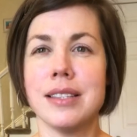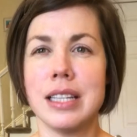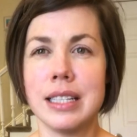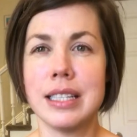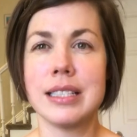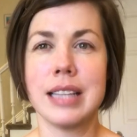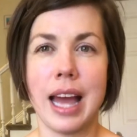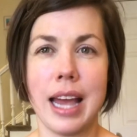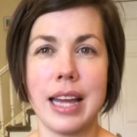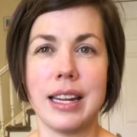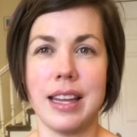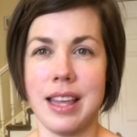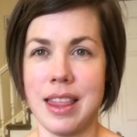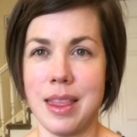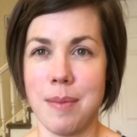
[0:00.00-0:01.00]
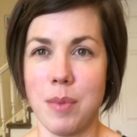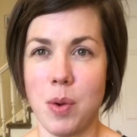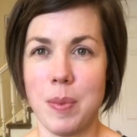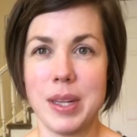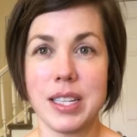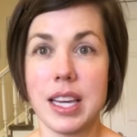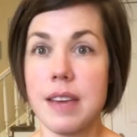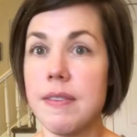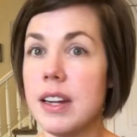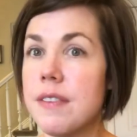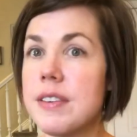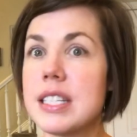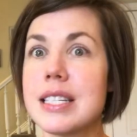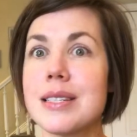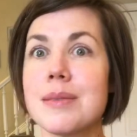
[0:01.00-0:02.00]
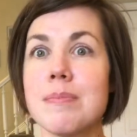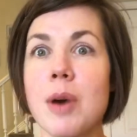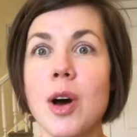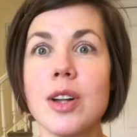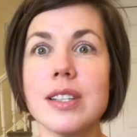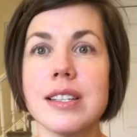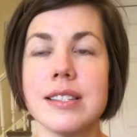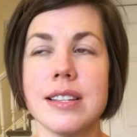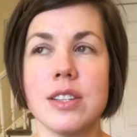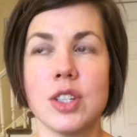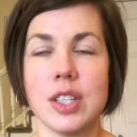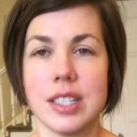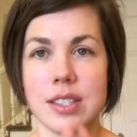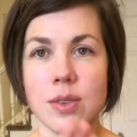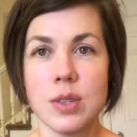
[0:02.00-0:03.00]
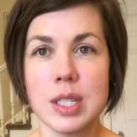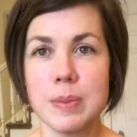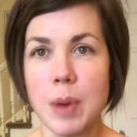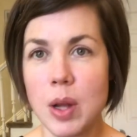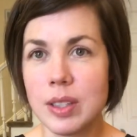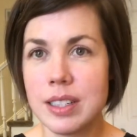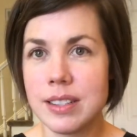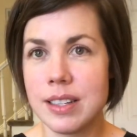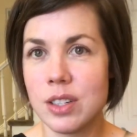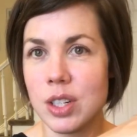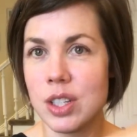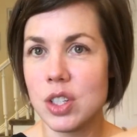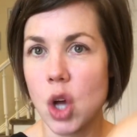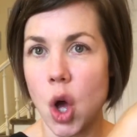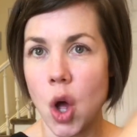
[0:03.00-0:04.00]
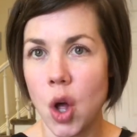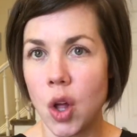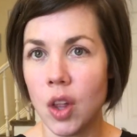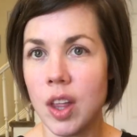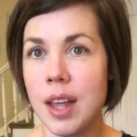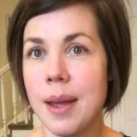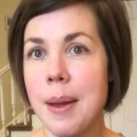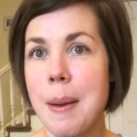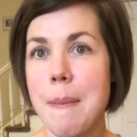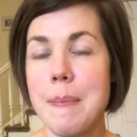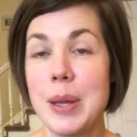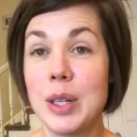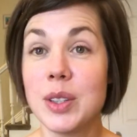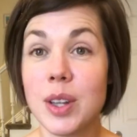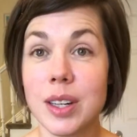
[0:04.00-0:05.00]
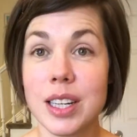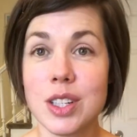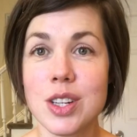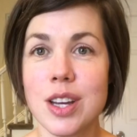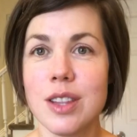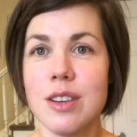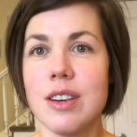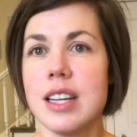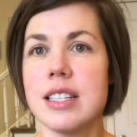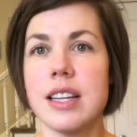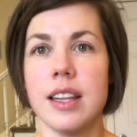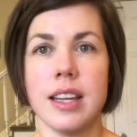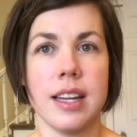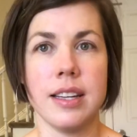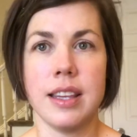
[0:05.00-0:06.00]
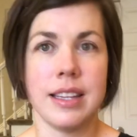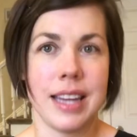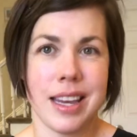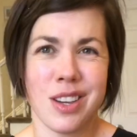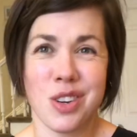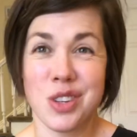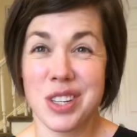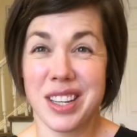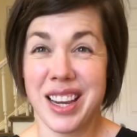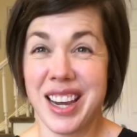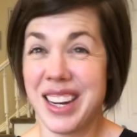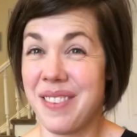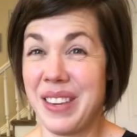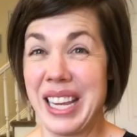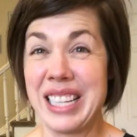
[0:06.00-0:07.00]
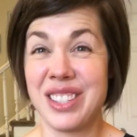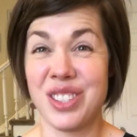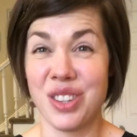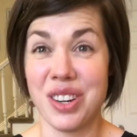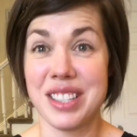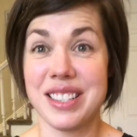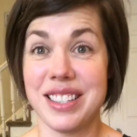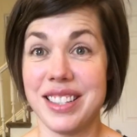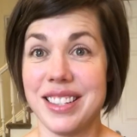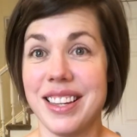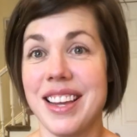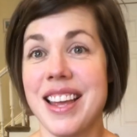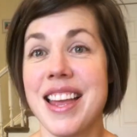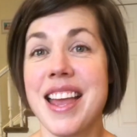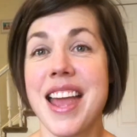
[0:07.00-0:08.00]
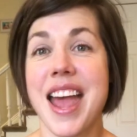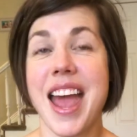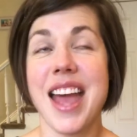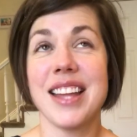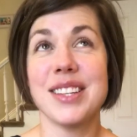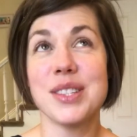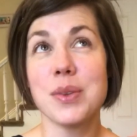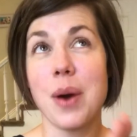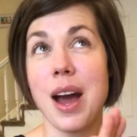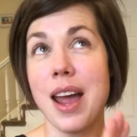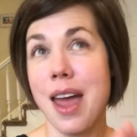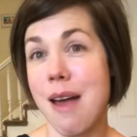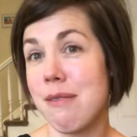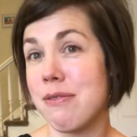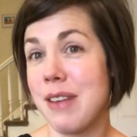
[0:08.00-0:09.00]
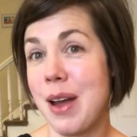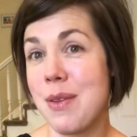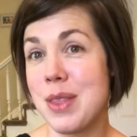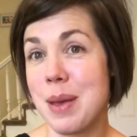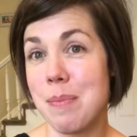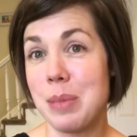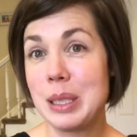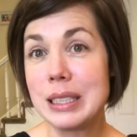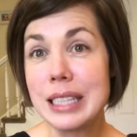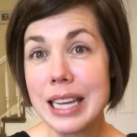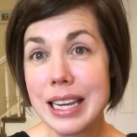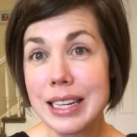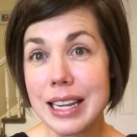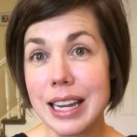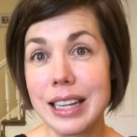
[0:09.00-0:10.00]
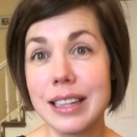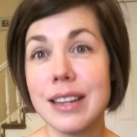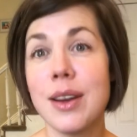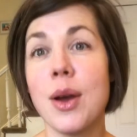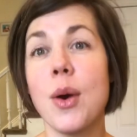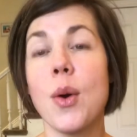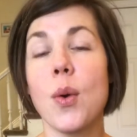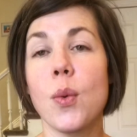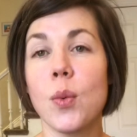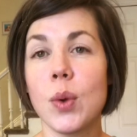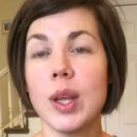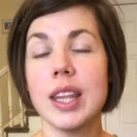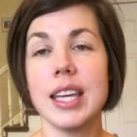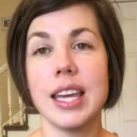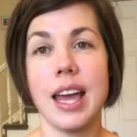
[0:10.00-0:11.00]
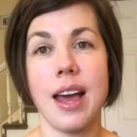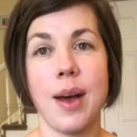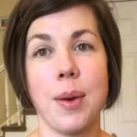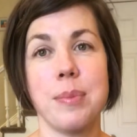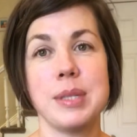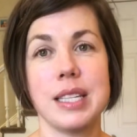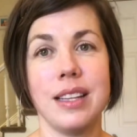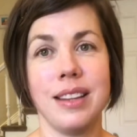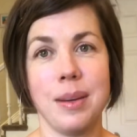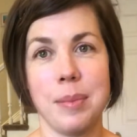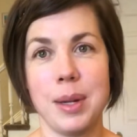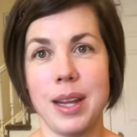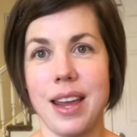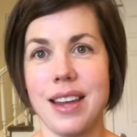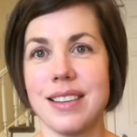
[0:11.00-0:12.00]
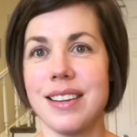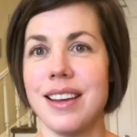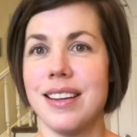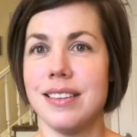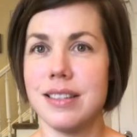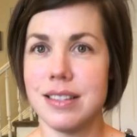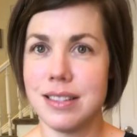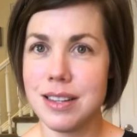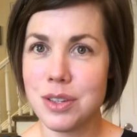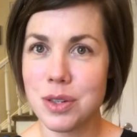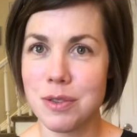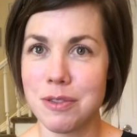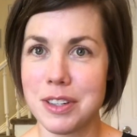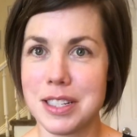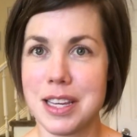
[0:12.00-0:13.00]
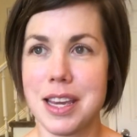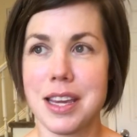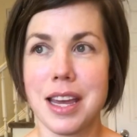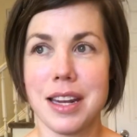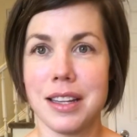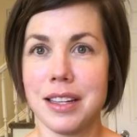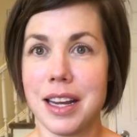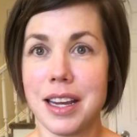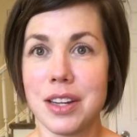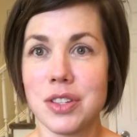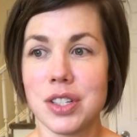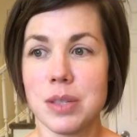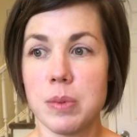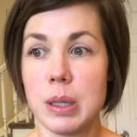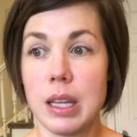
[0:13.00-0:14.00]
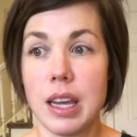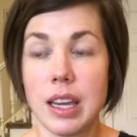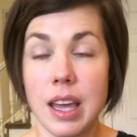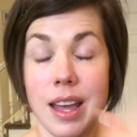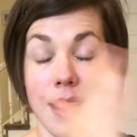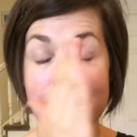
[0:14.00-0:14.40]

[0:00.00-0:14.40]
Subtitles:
to decide in the moment, even if it's small decisions. Those small decisions all build on each other until the end of the day and you're just kind of exhausted. And so I have found that planning really helps eliminate decision fatigue. And then I could just be like,